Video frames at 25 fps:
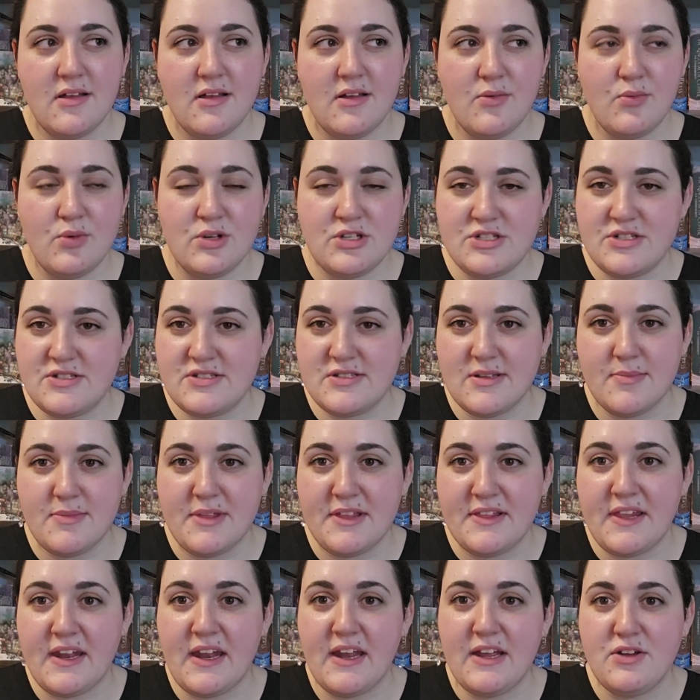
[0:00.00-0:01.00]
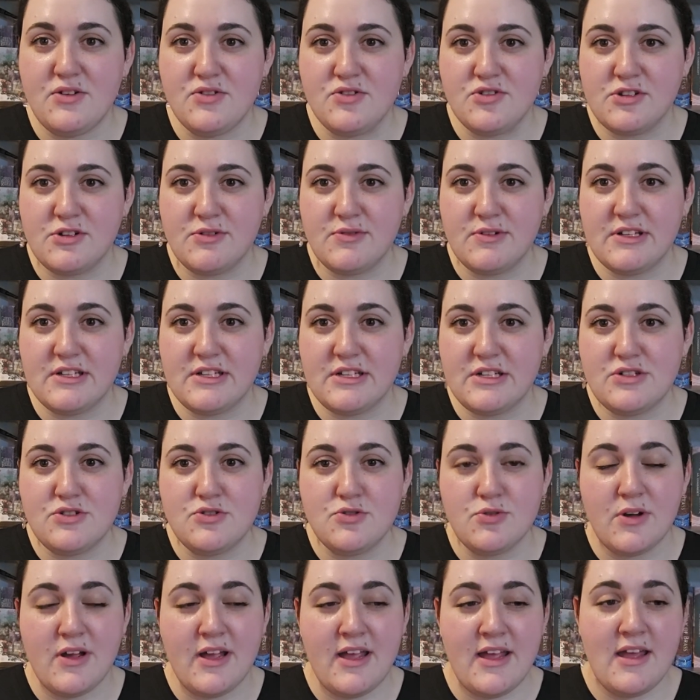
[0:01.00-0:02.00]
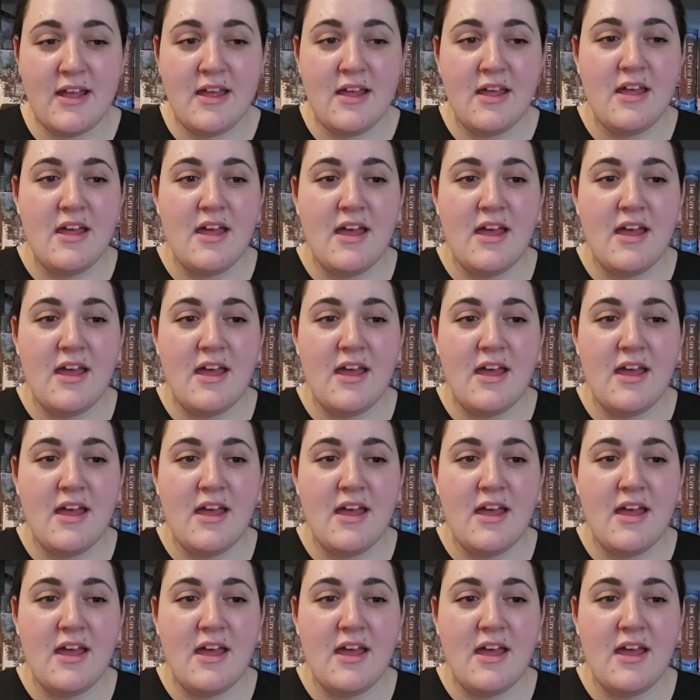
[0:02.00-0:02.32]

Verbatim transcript: which is something that I usually really enjoy.